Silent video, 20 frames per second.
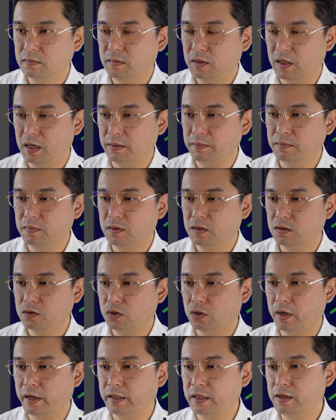Yep,
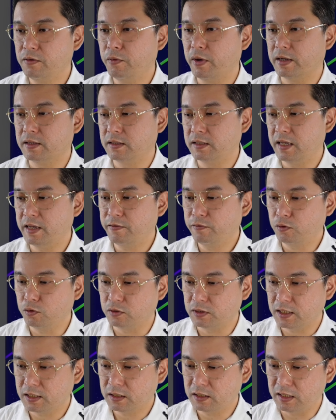so I think we are safe to
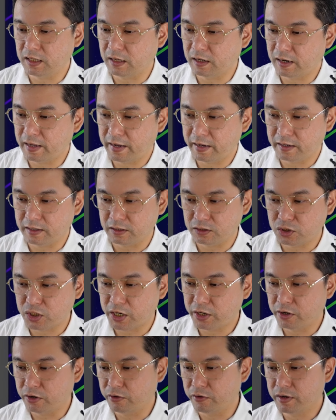just declare a
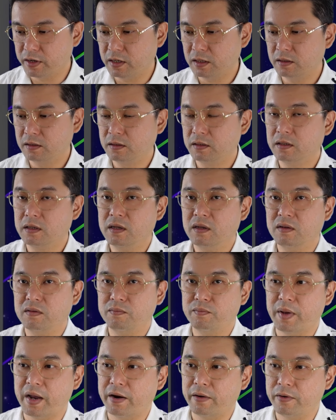general
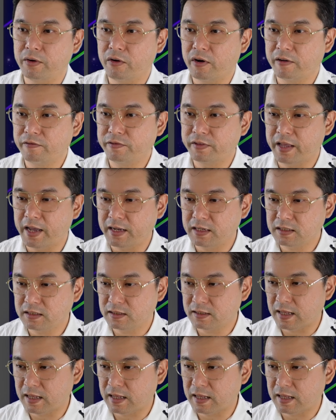paragraph text